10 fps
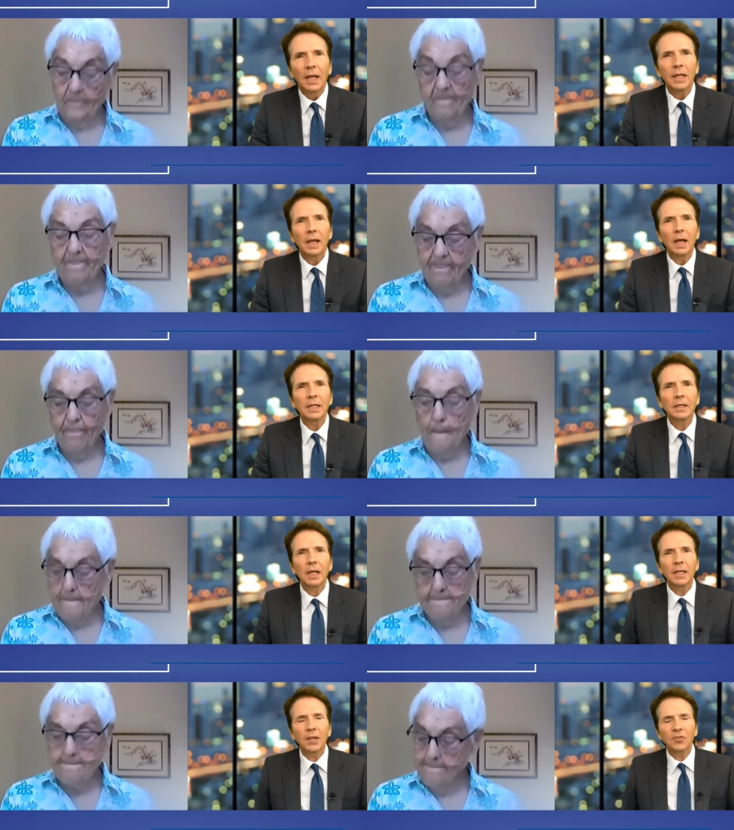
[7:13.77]
Speaker 1: I, I,
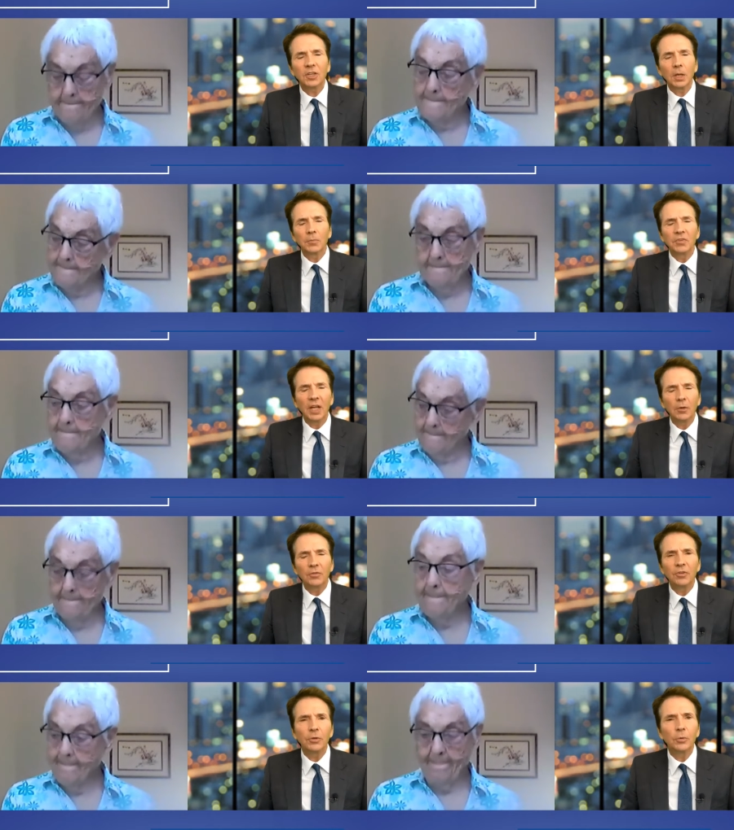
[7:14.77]
I guess it comes down
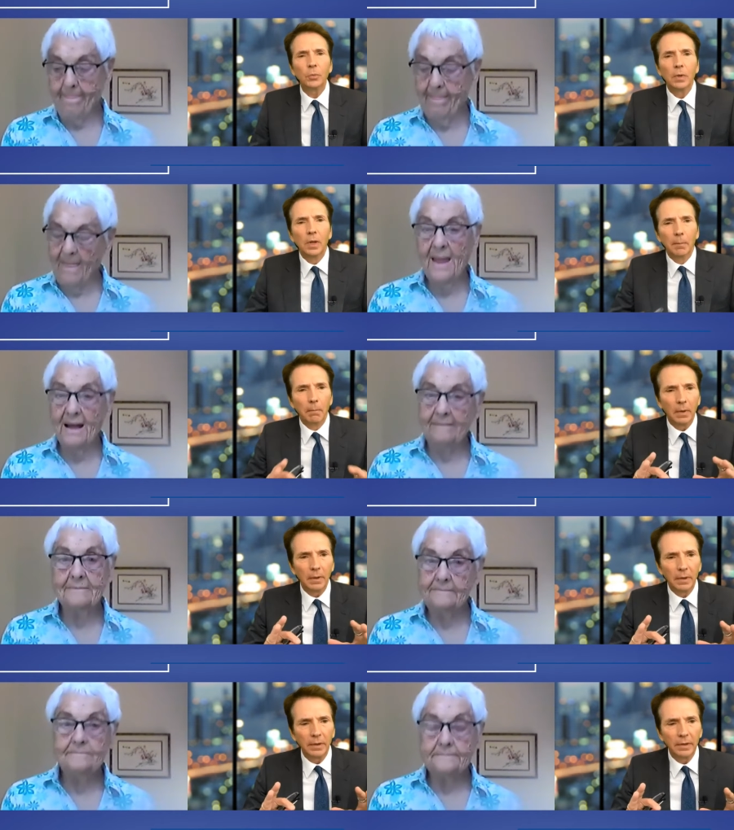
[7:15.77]
to
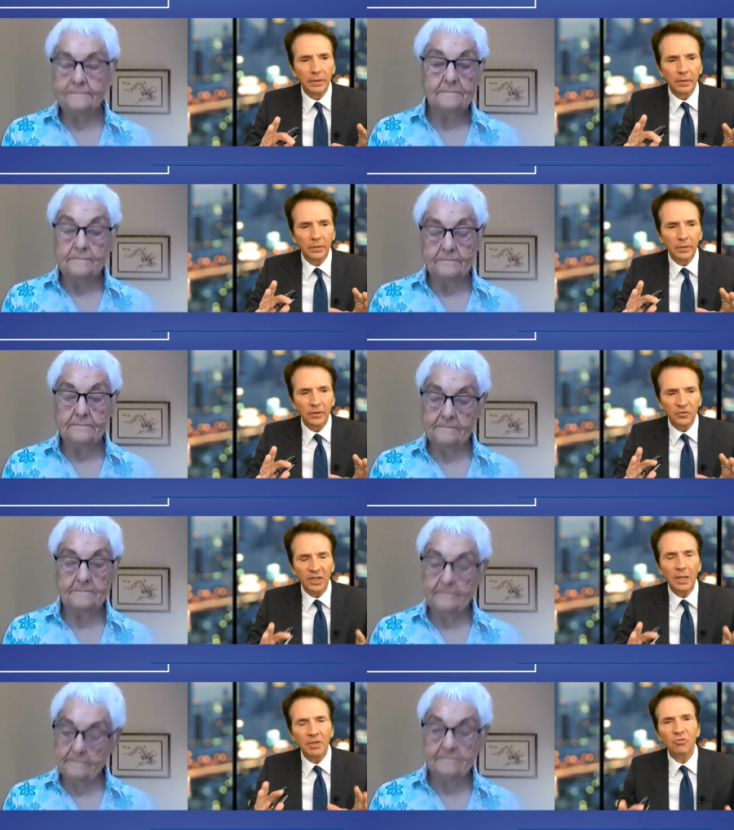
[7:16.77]
the
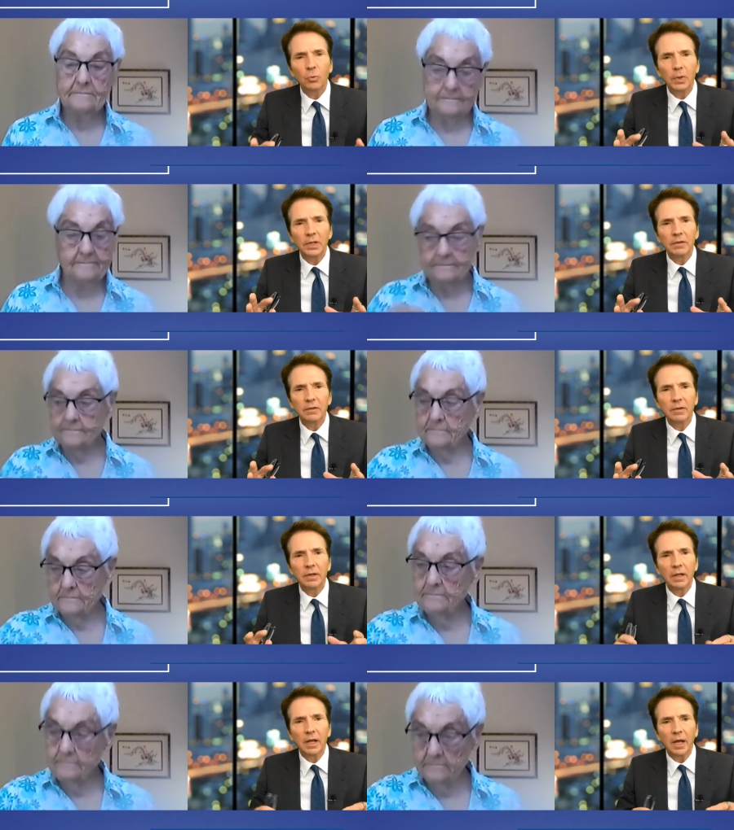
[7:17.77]
same issue it,
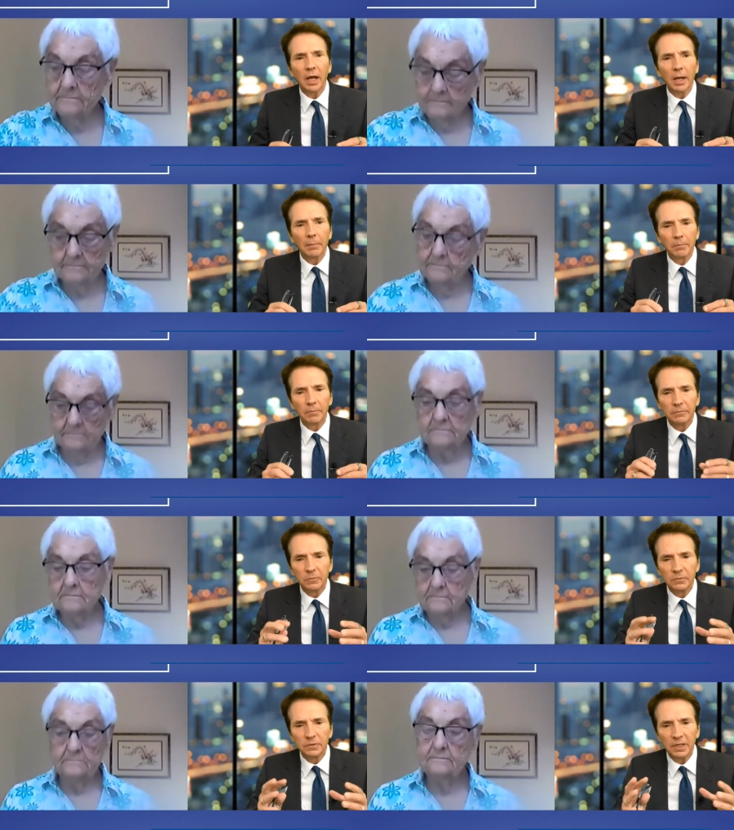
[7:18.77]
um,
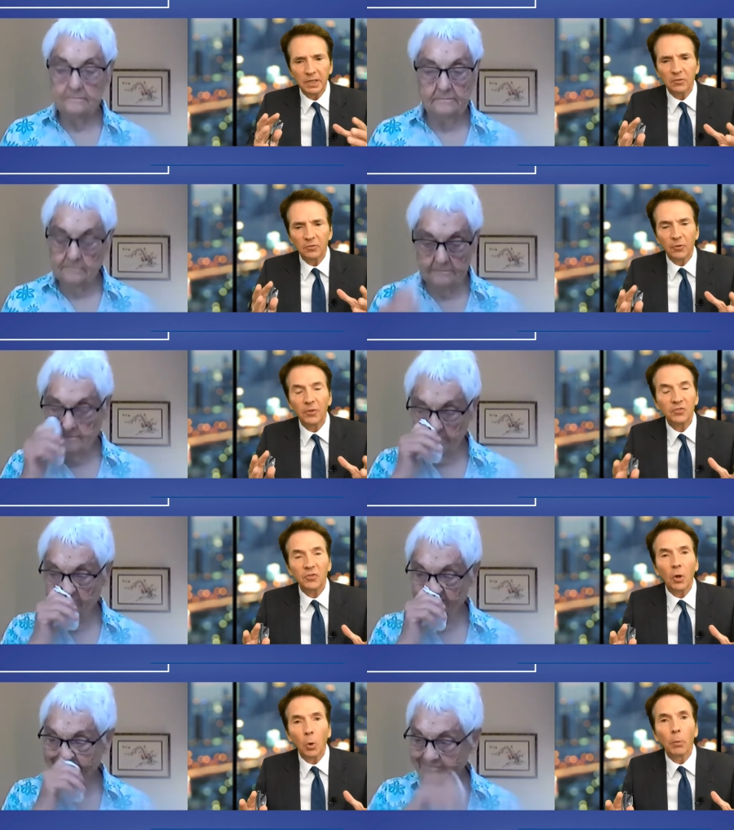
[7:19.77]
is for this
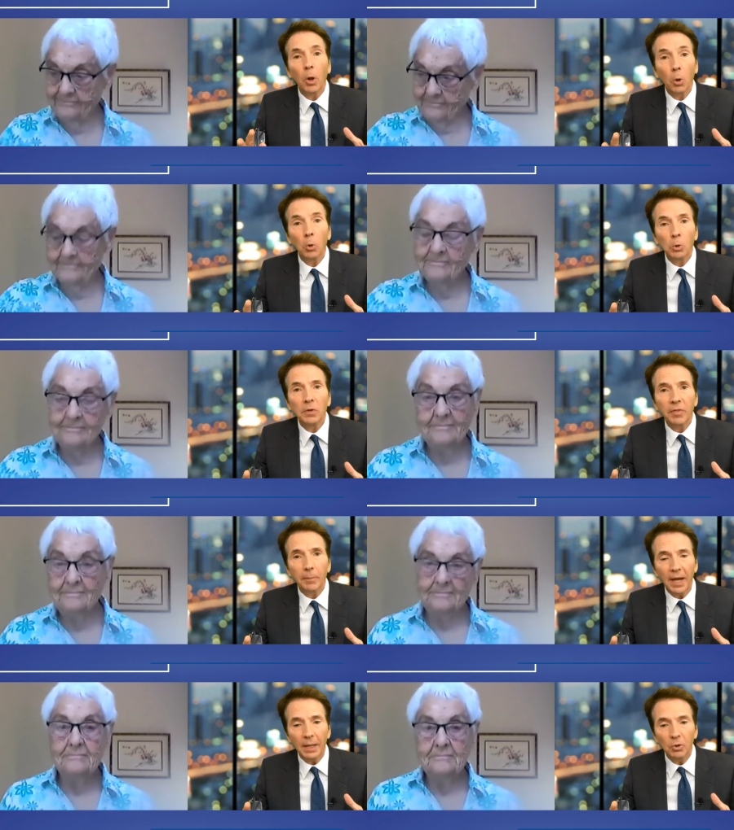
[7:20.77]
whole whole of the
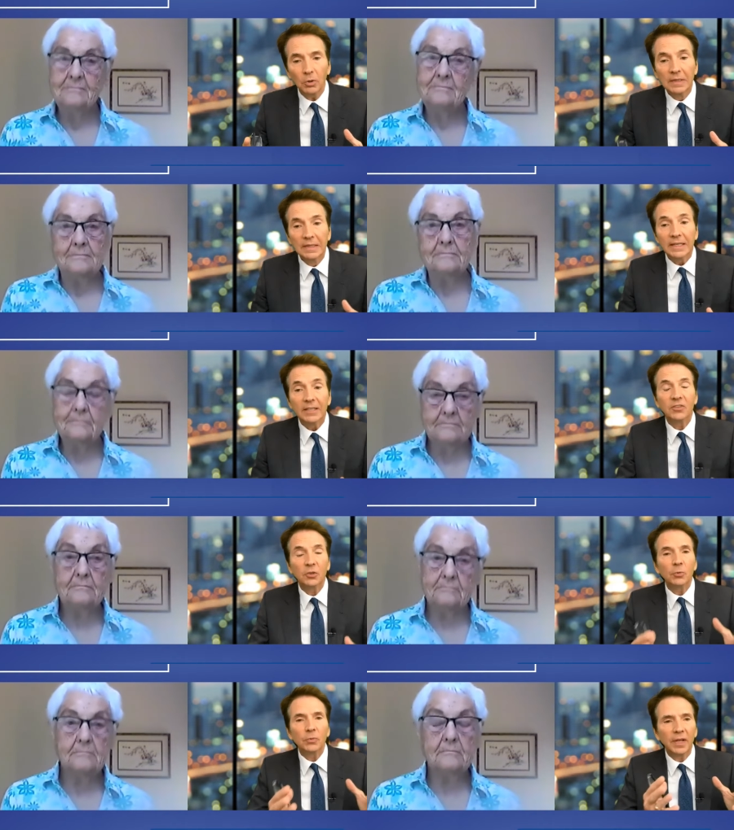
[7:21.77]
Bible is do
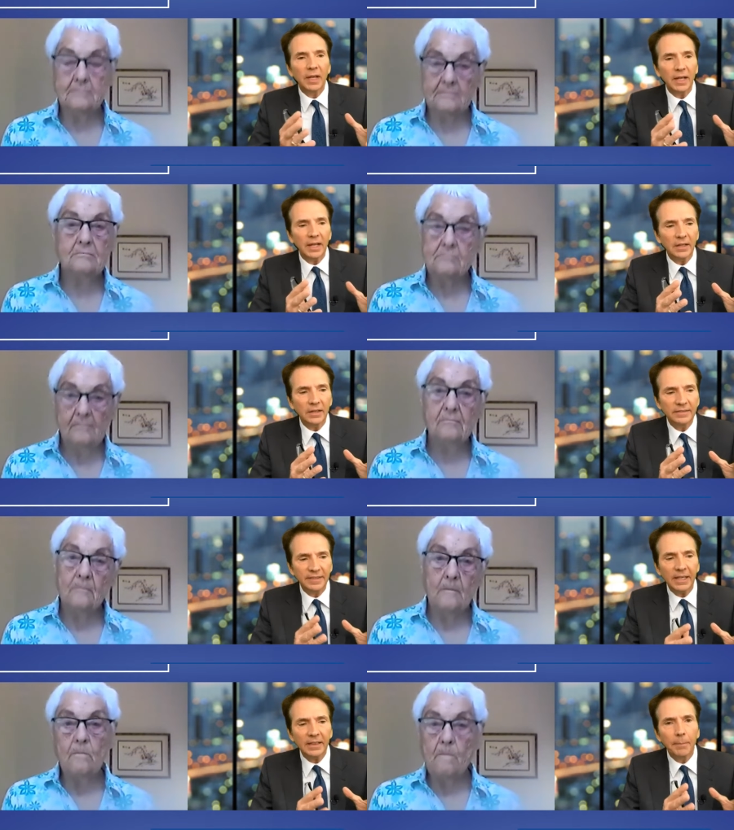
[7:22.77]
you
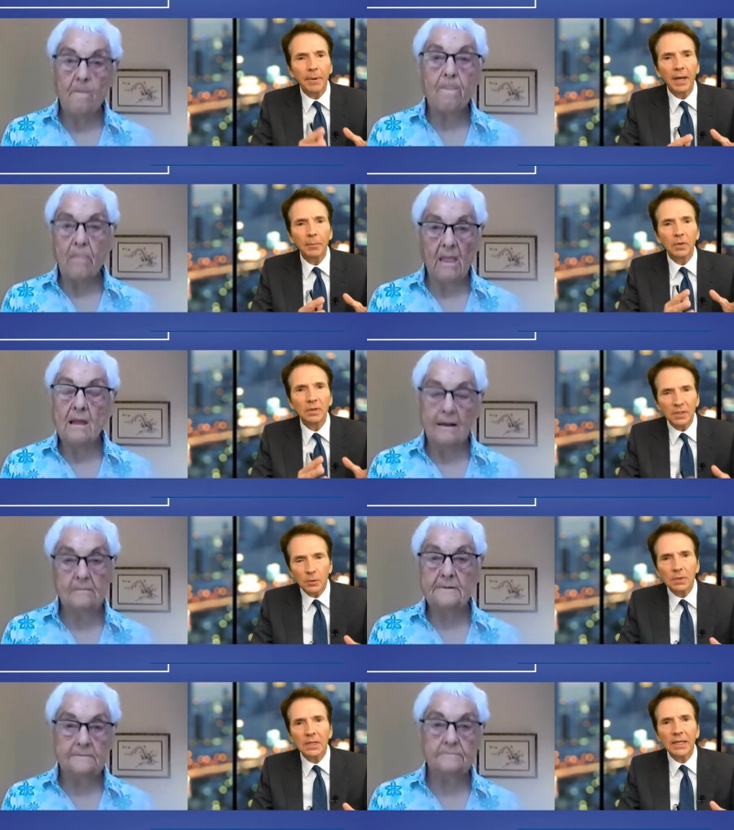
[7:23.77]
take the Bible
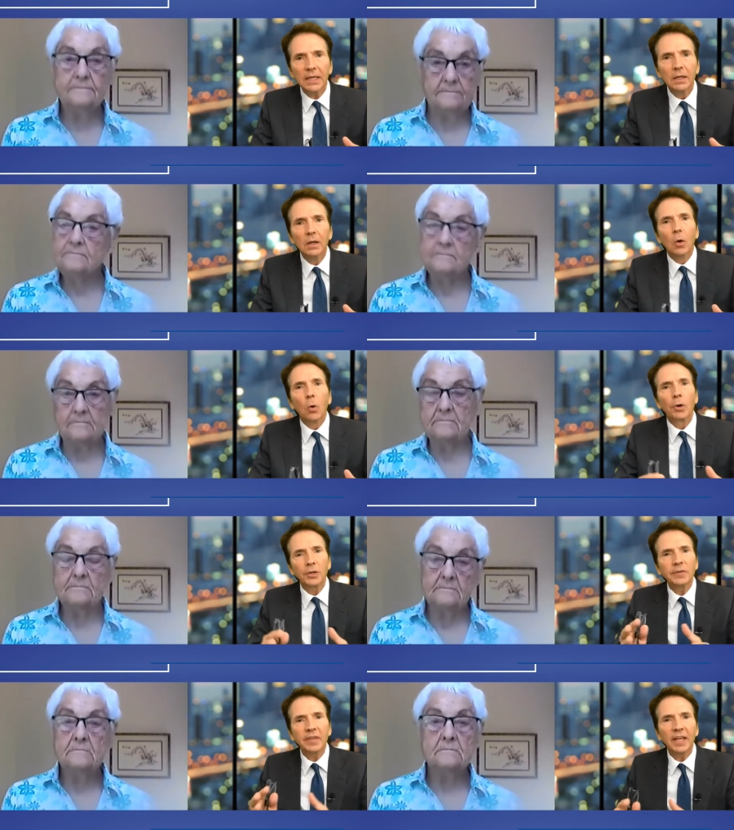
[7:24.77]
literally or do
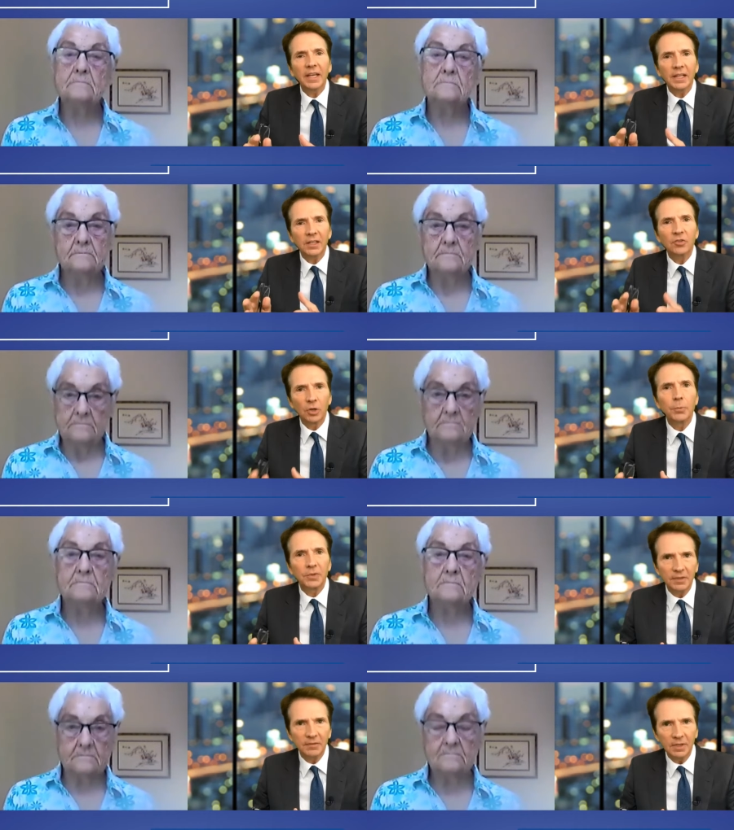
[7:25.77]
you take it
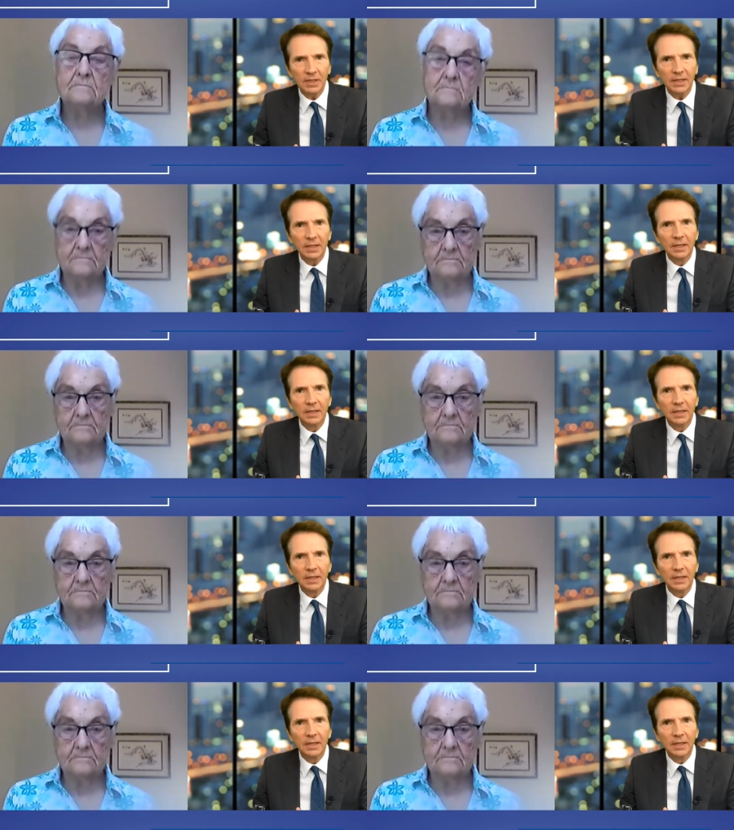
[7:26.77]
interpretively?